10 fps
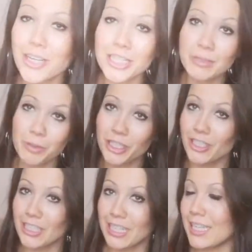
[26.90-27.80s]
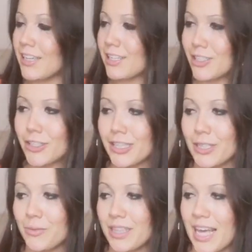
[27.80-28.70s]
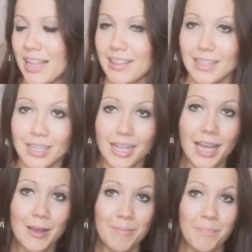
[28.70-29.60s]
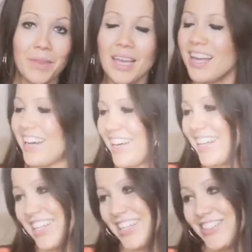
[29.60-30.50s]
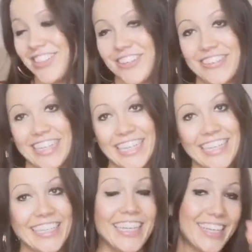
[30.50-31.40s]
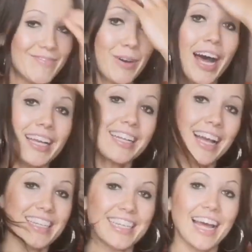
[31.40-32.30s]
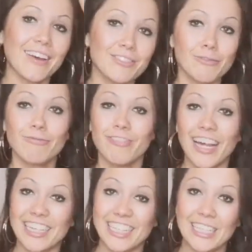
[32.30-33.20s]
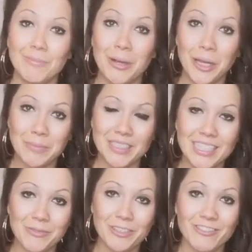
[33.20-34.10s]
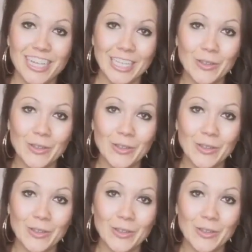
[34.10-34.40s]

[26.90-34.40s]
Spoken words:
no, Sprinkle Glitter, I don't think were there. I know, sorry. But I did have some fangirl moments. There were really